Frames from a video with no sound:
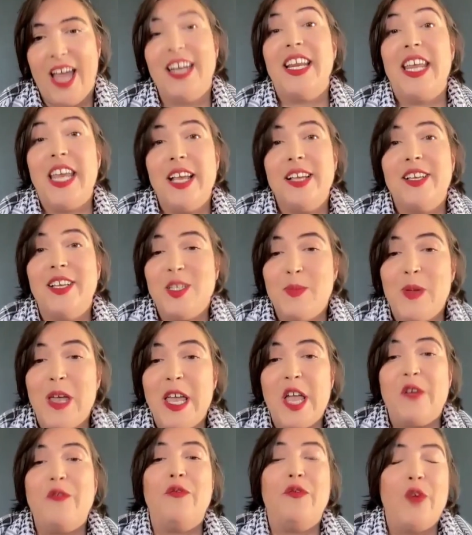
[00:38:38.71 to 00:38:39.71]
And
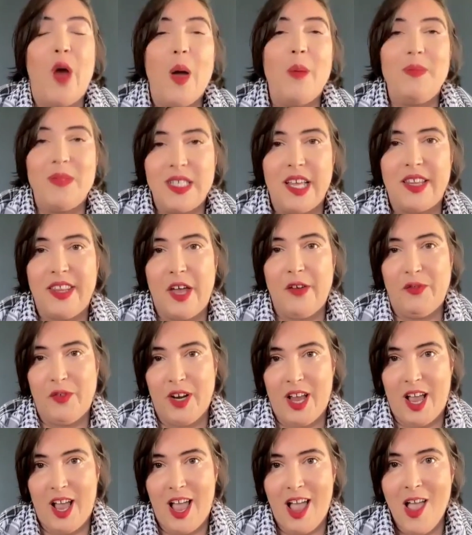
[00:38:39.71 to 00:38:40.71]
speaking from South
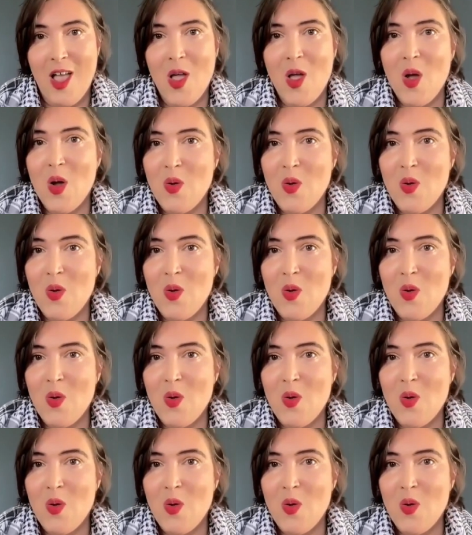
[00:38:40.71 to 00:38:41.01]
Africa,